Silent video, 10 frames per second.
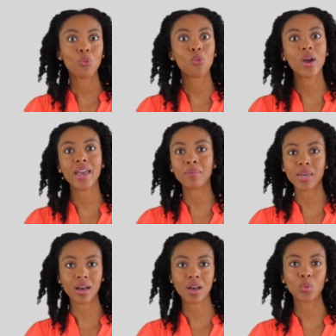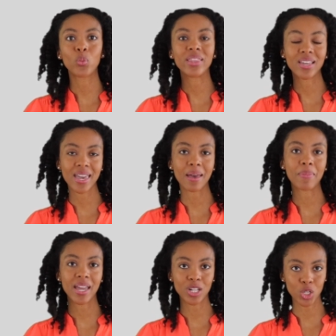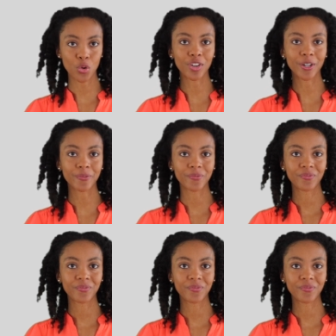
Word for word: way beyond when the campaign is over.